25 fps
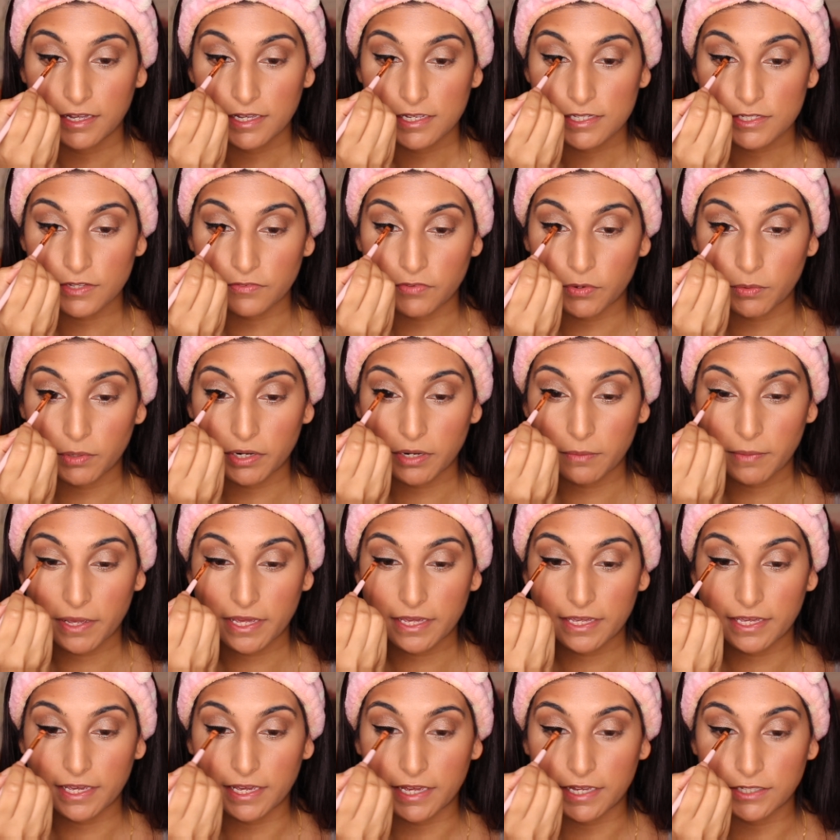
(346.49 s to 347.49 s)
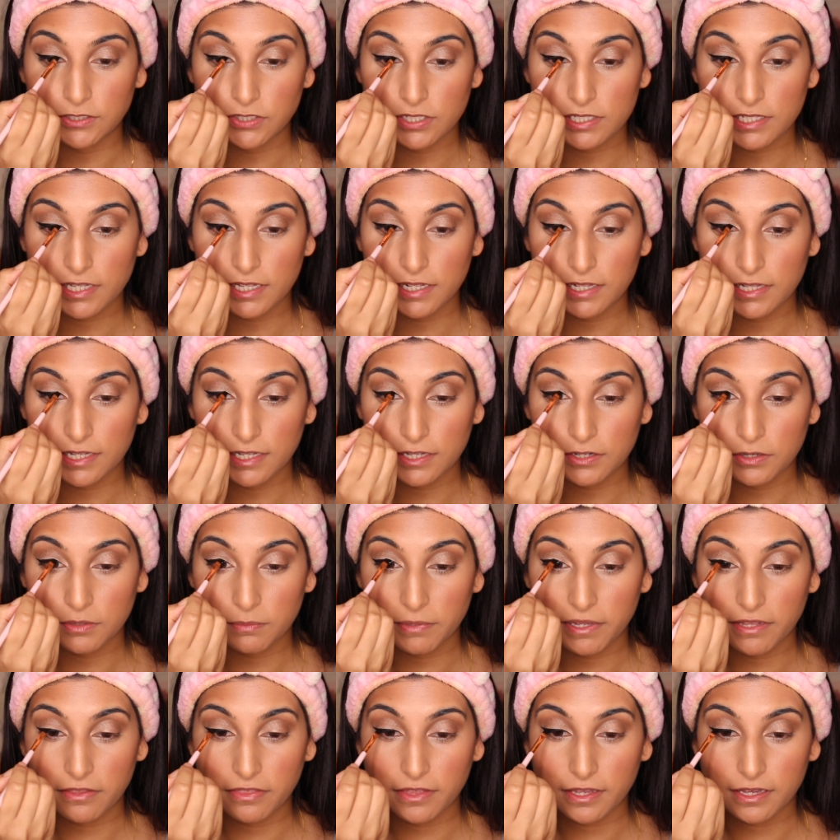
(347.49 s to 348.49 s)
So if I want to make it just a little
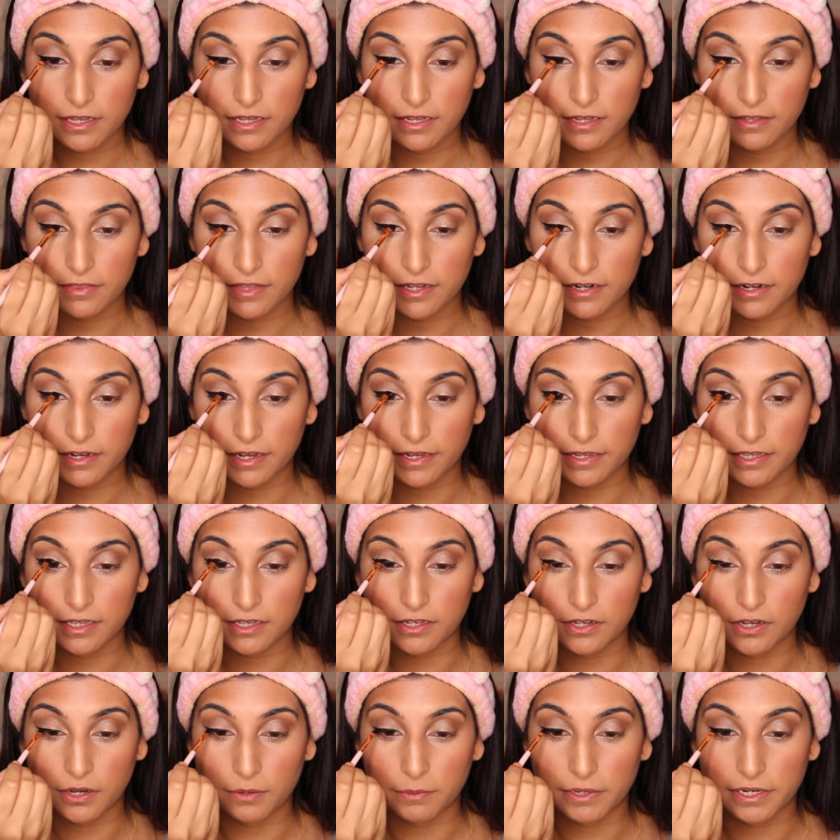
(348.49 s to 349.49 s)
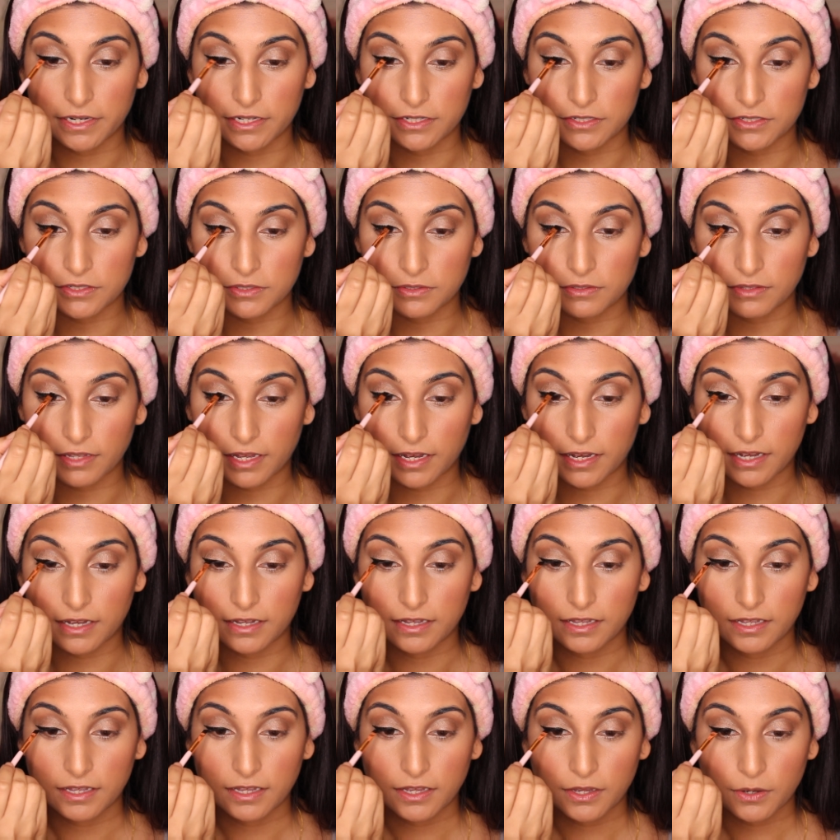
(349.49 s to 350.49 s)
bit thicker, then I can go in and do that
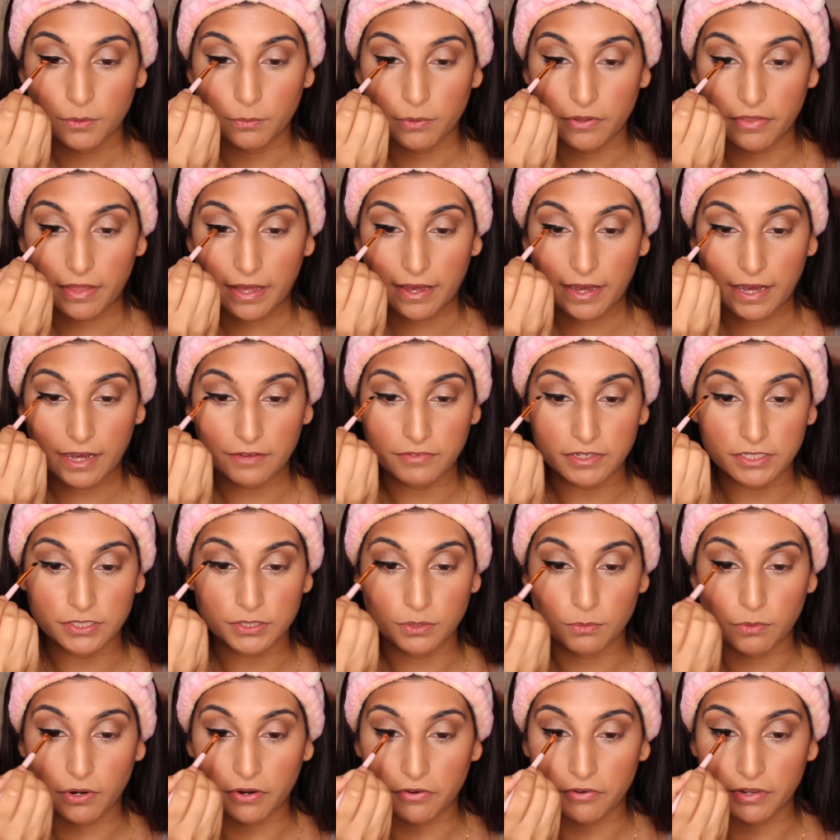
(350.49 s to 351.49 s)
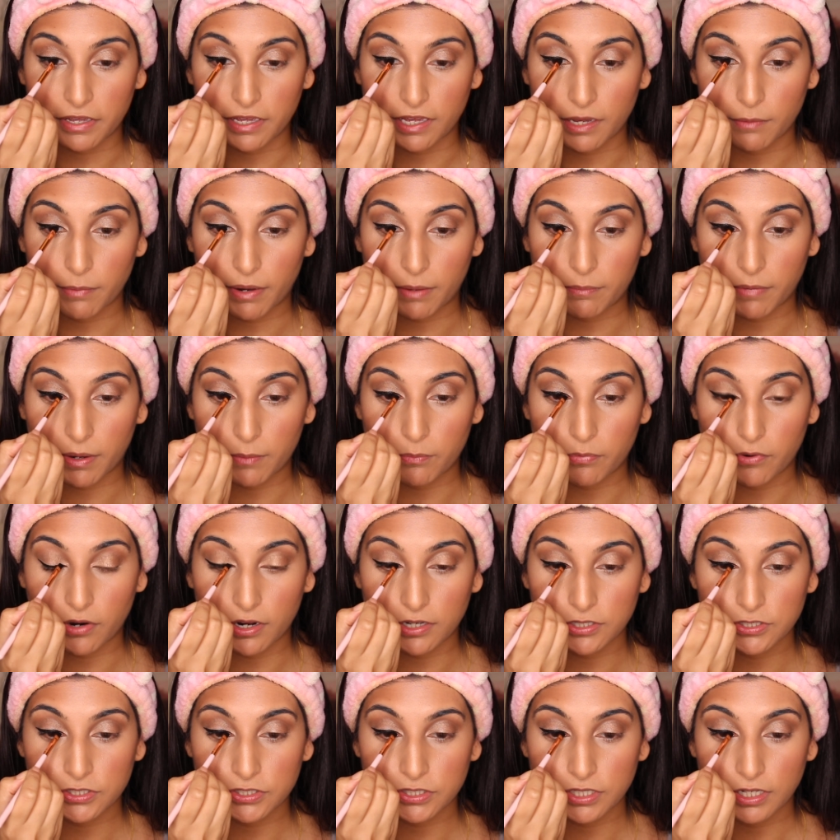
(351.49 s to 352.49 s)
without having to worry about my
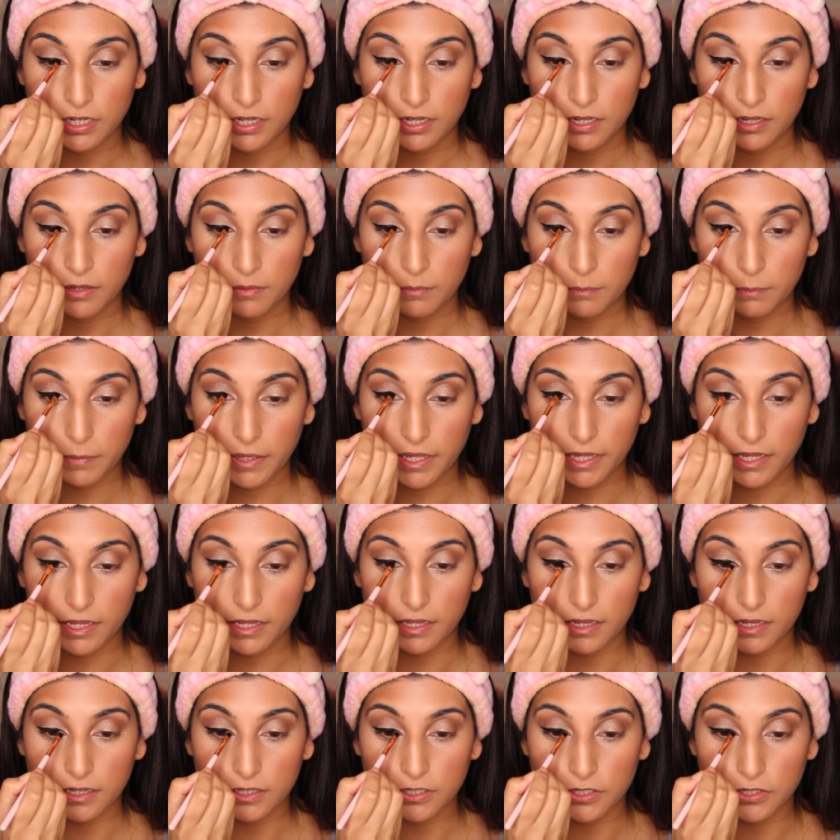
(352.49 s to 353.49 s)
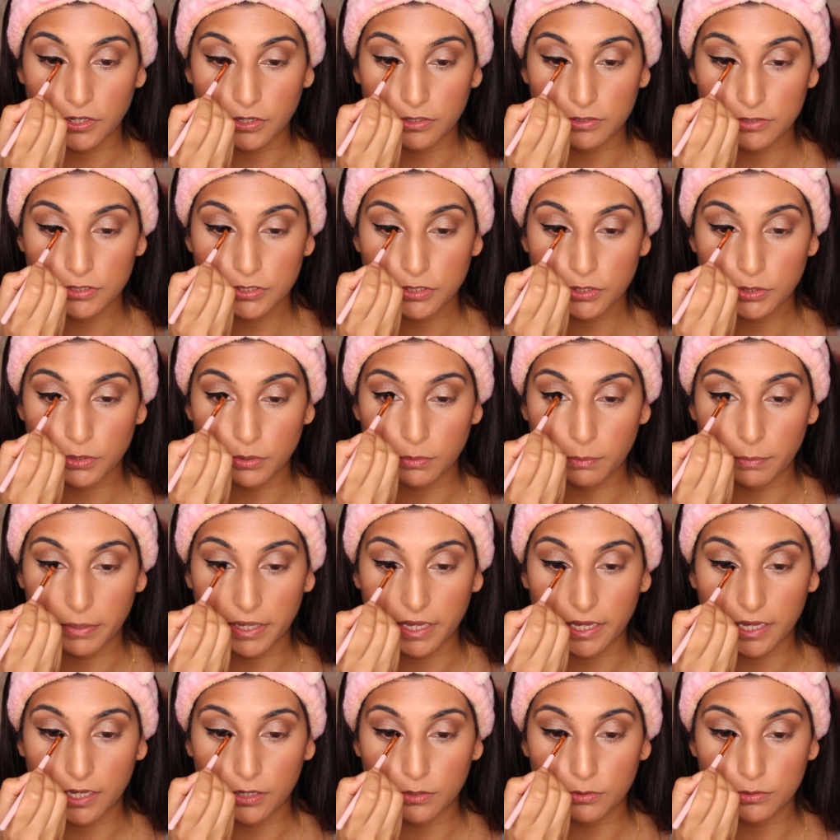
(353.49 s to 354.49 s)
brush being, you know, too
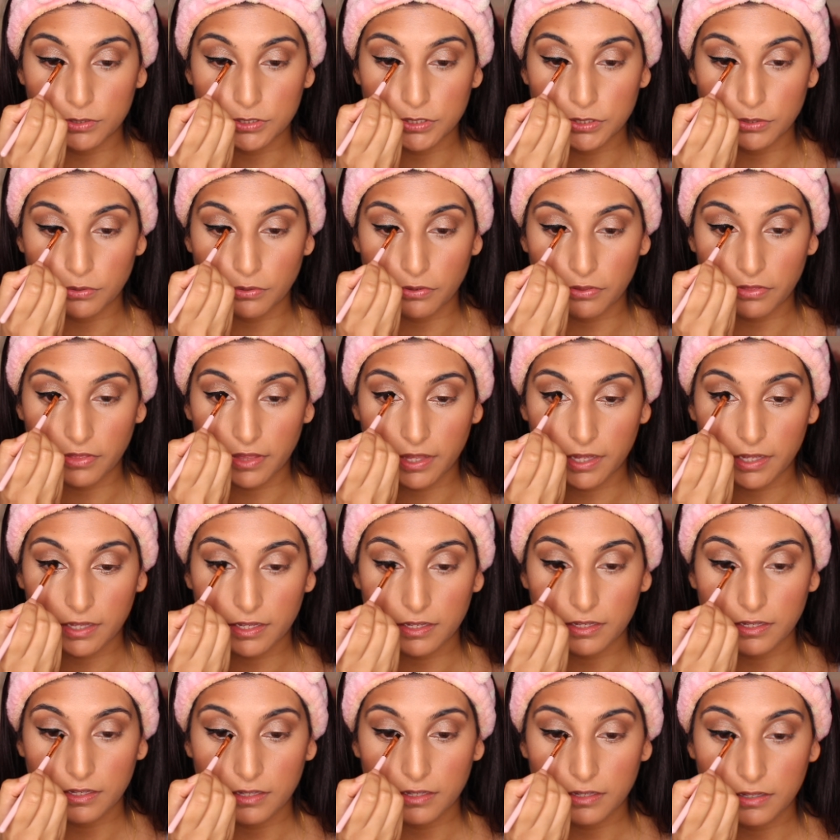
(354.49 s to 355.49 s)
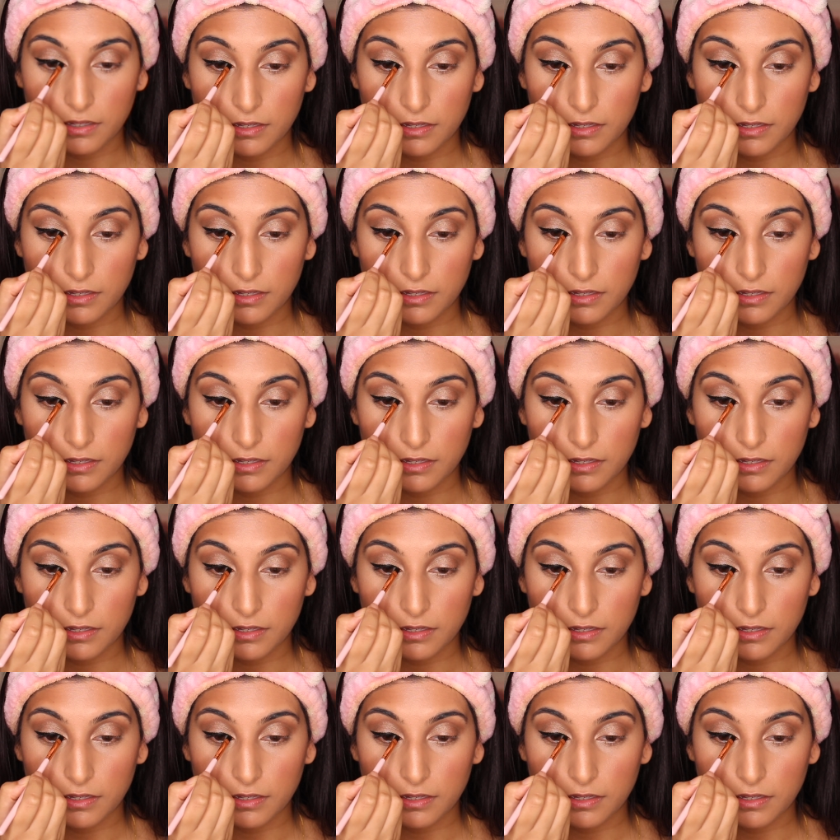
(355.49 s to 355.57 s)
big or too thick.